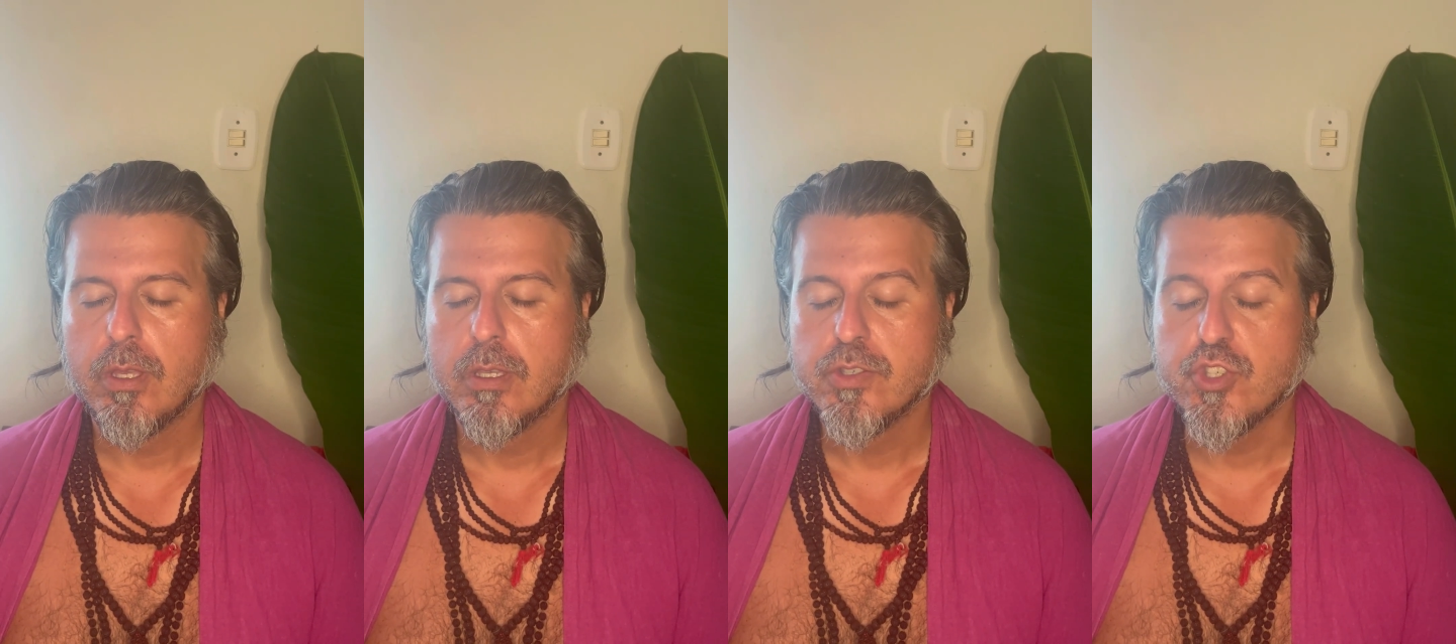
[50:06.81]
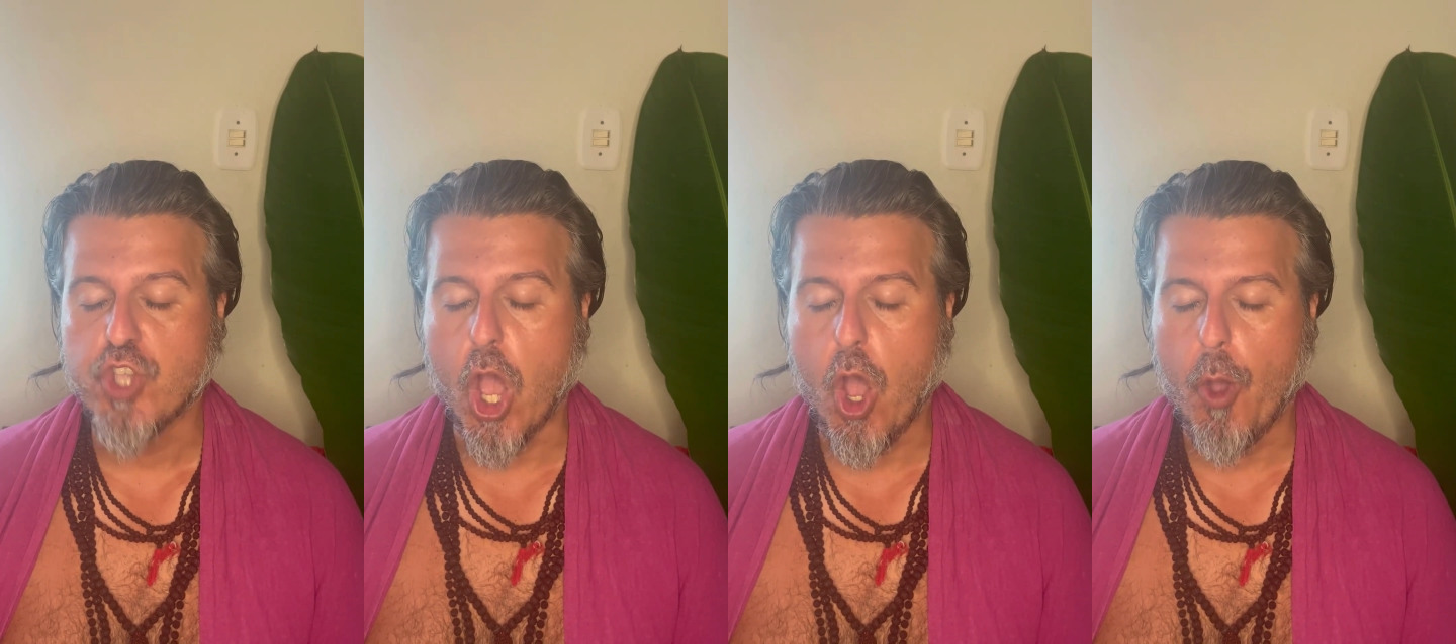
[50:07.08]

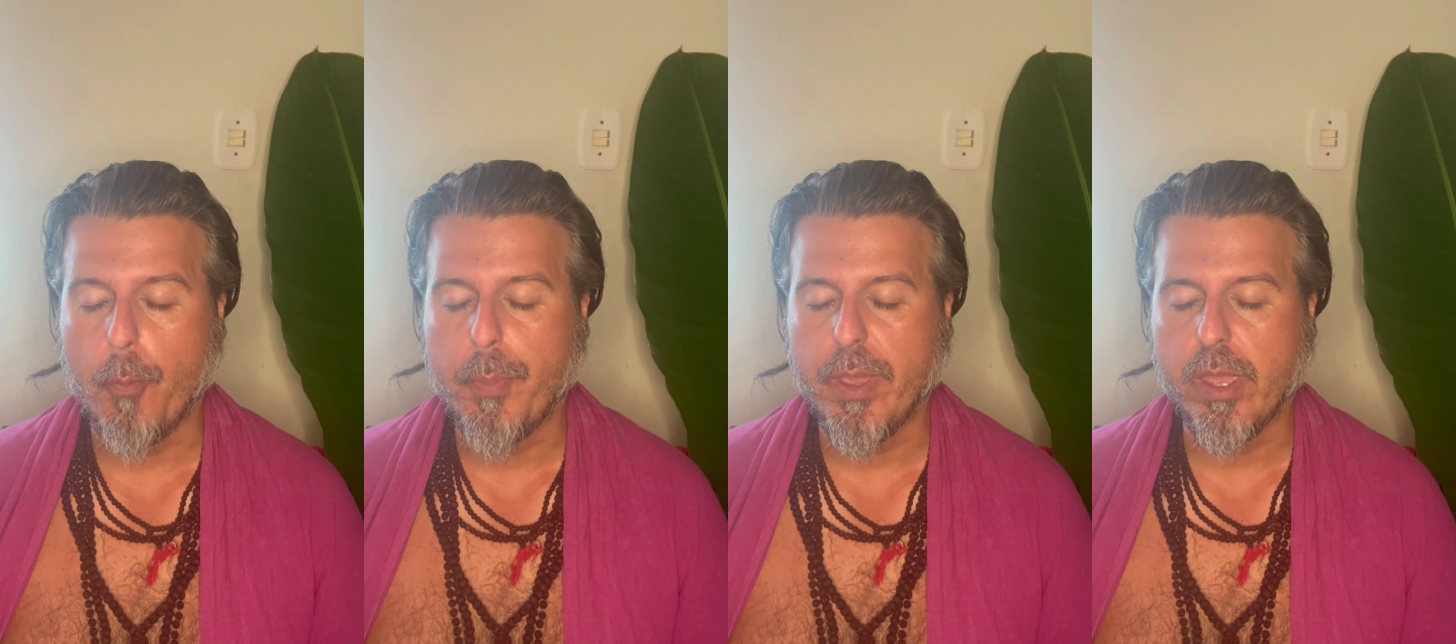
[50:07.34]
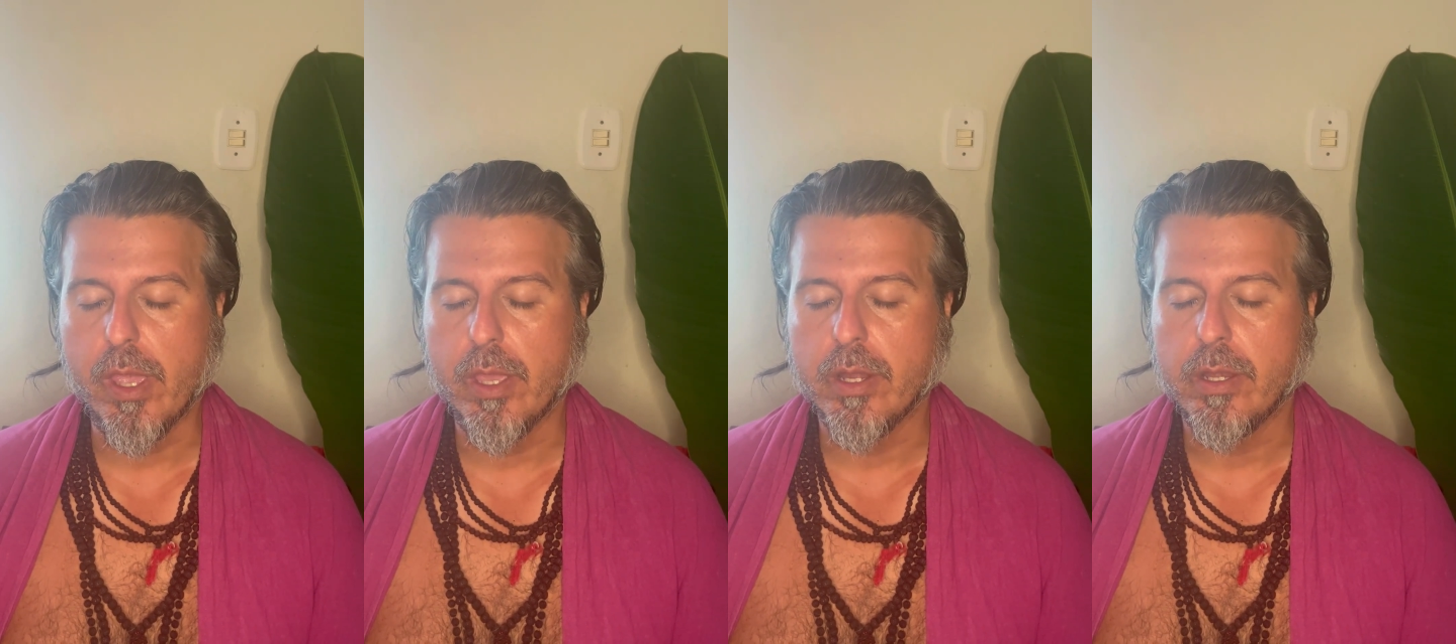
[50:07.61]
So
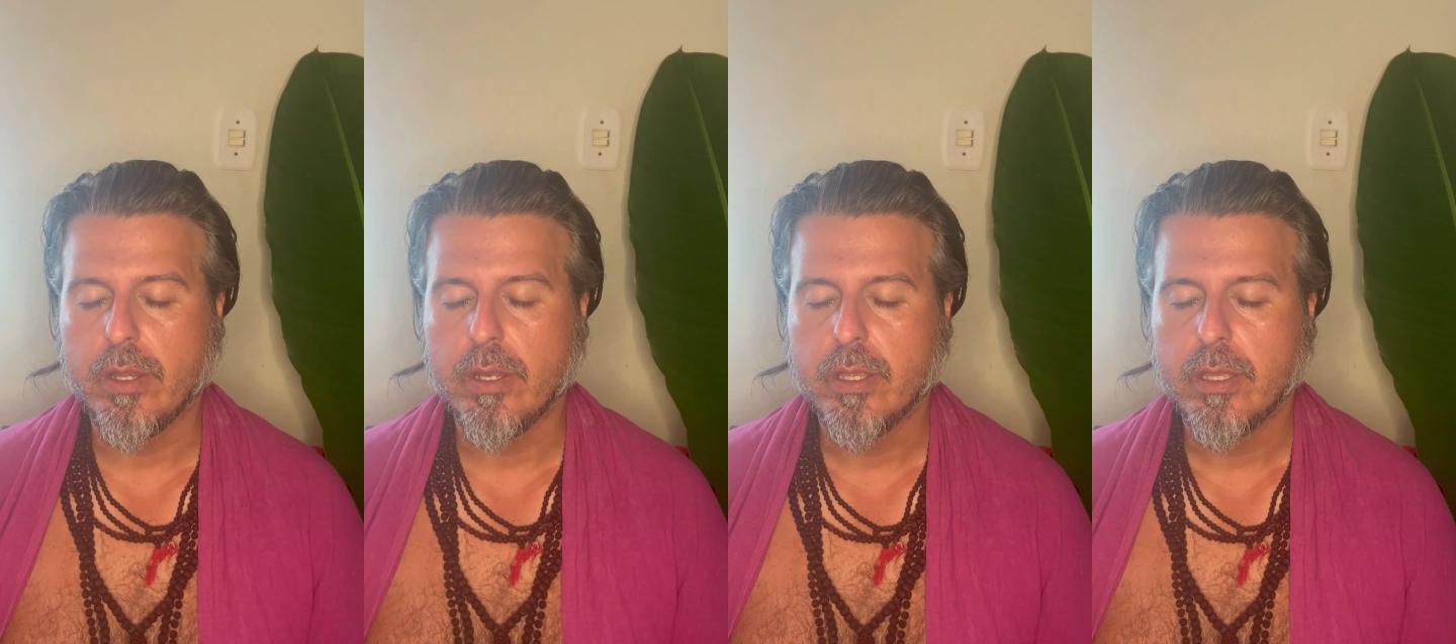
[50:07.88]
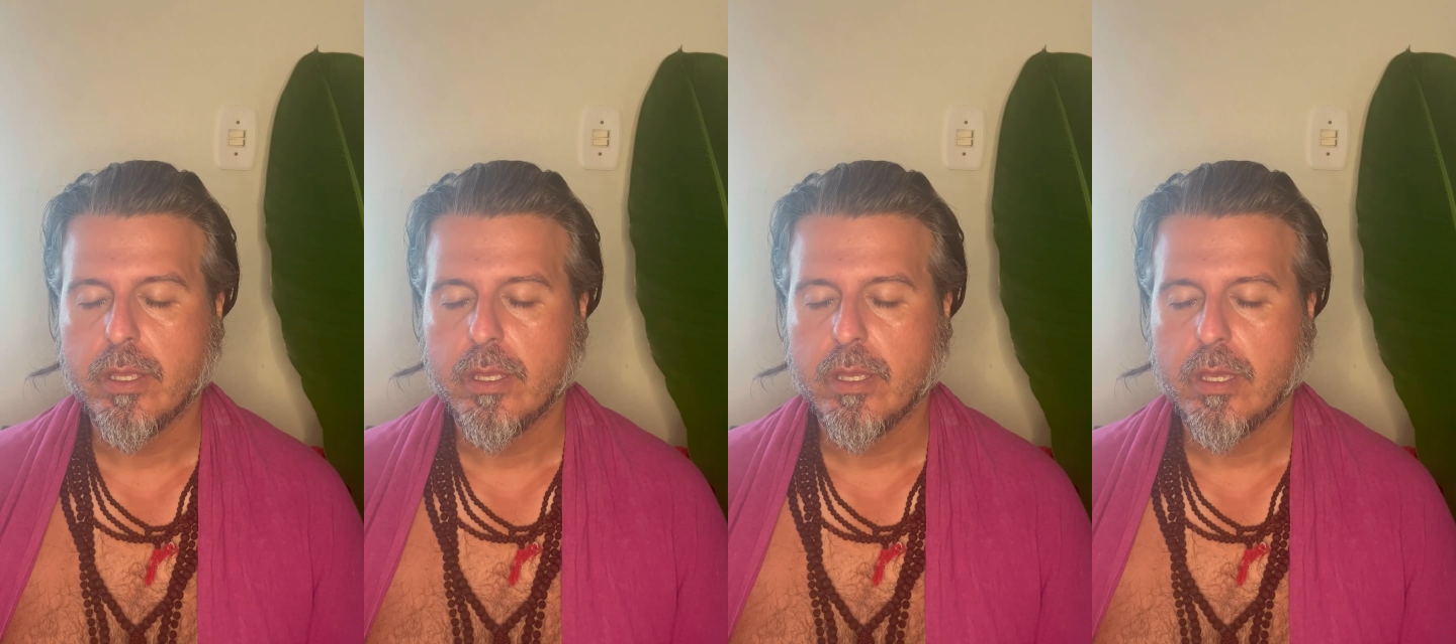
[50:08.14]
be it.
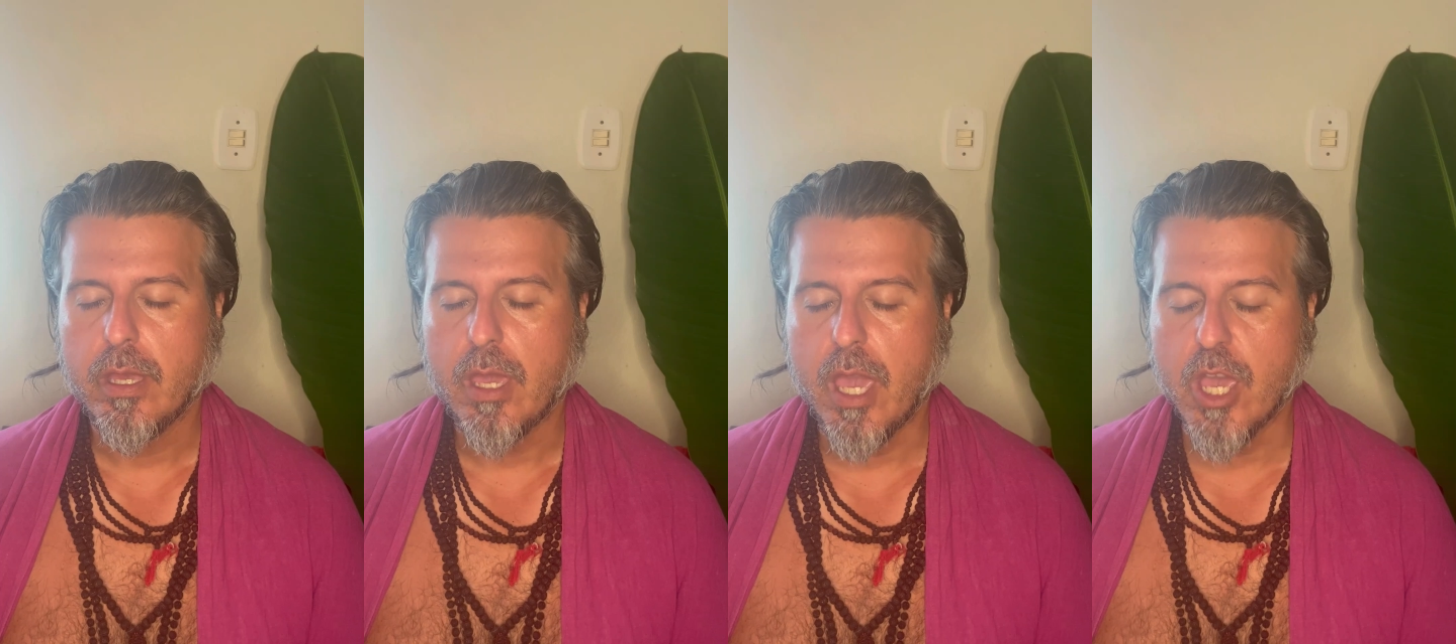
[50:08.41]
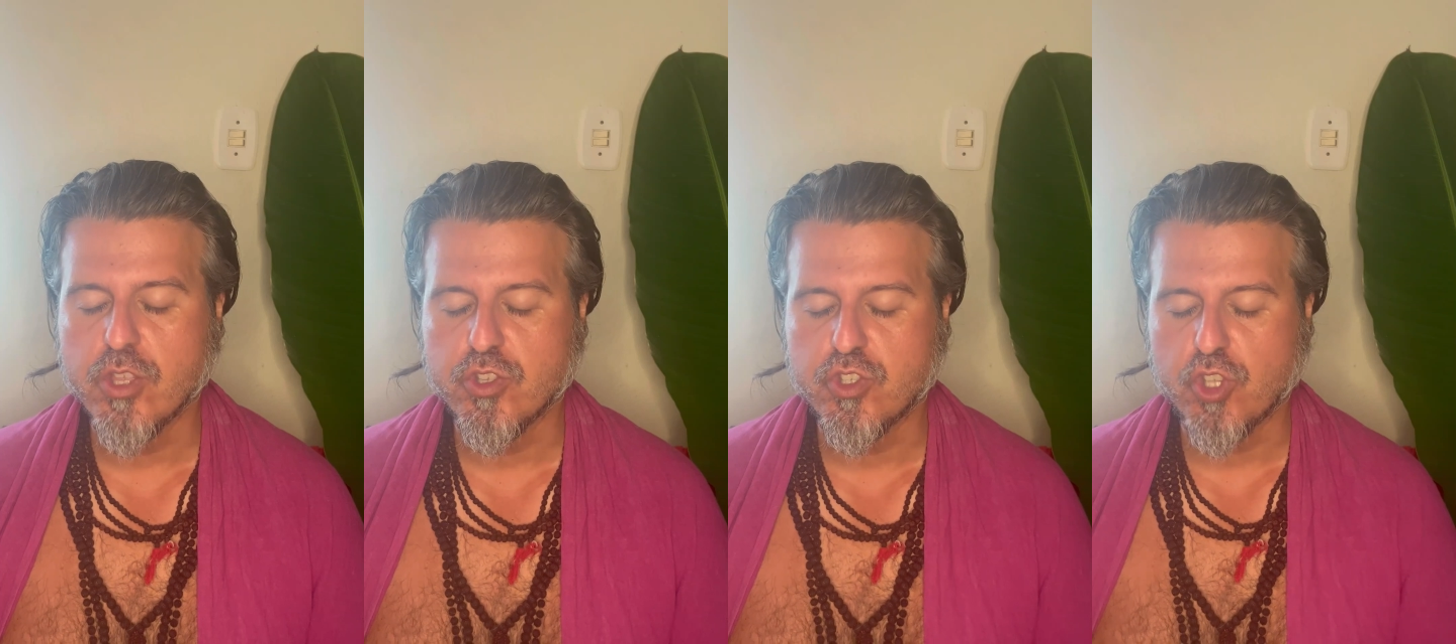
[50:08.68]

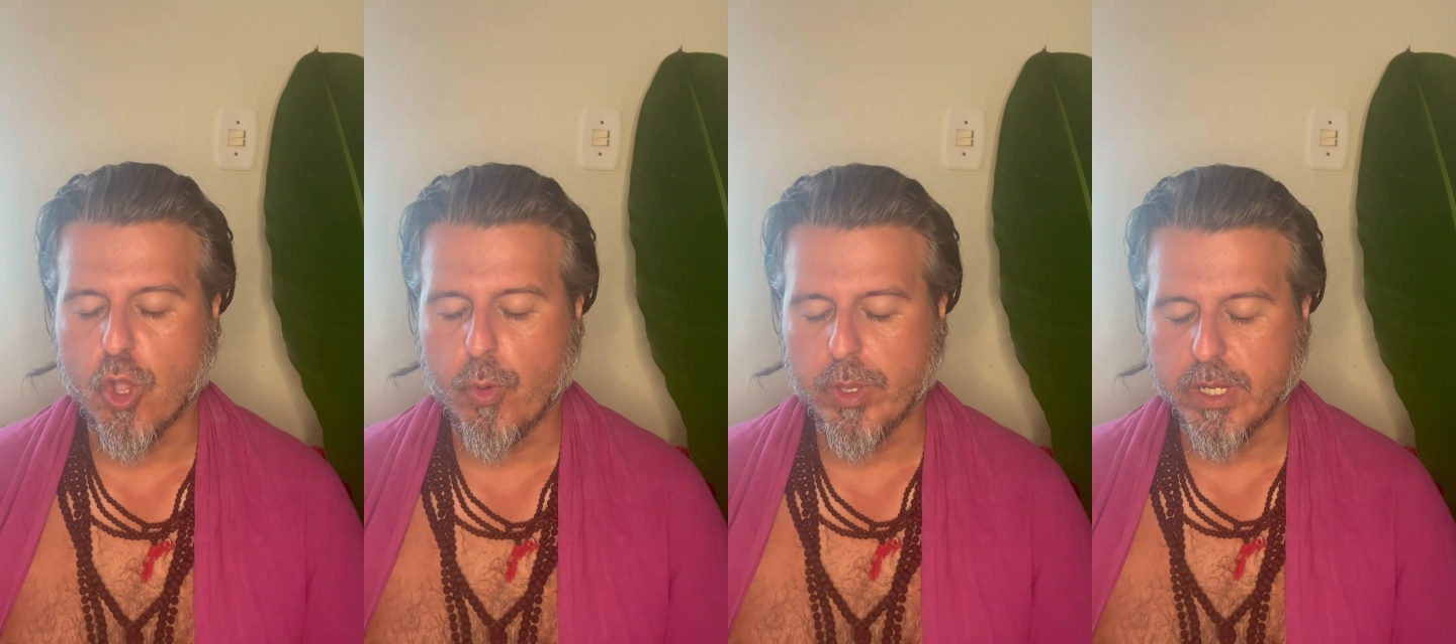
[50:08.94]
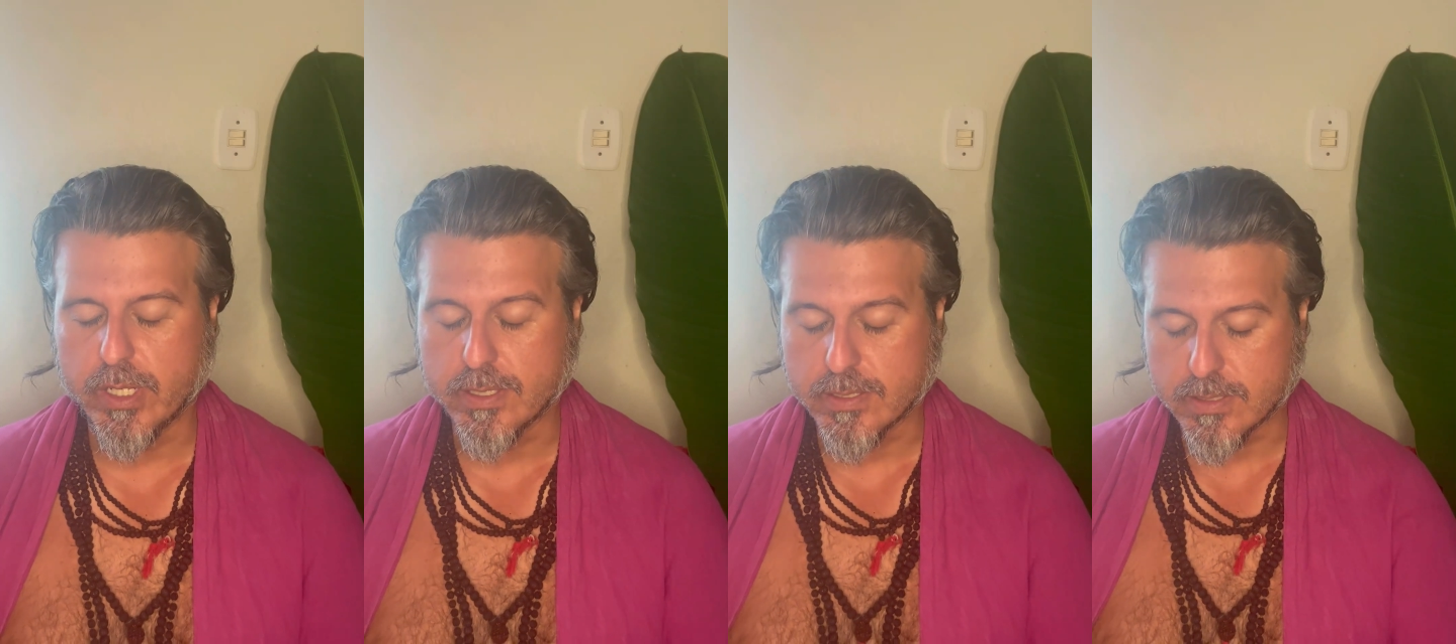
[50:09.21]
And so it
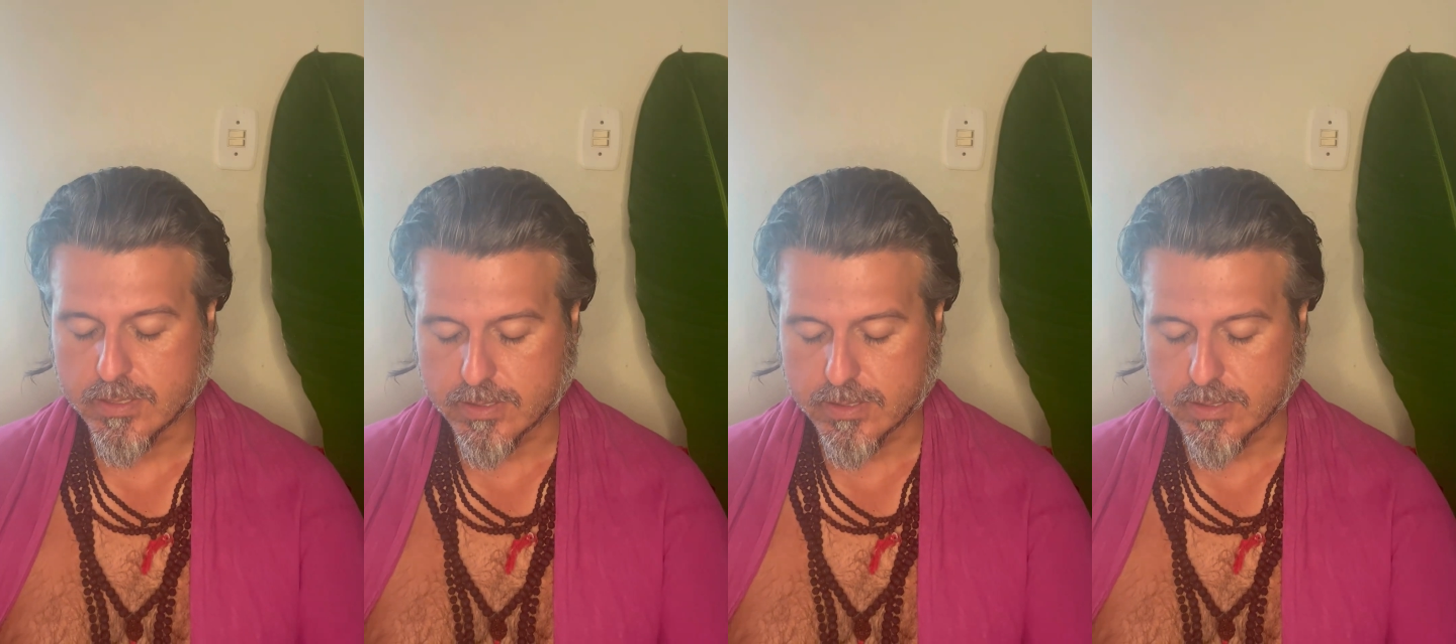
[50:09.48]
is.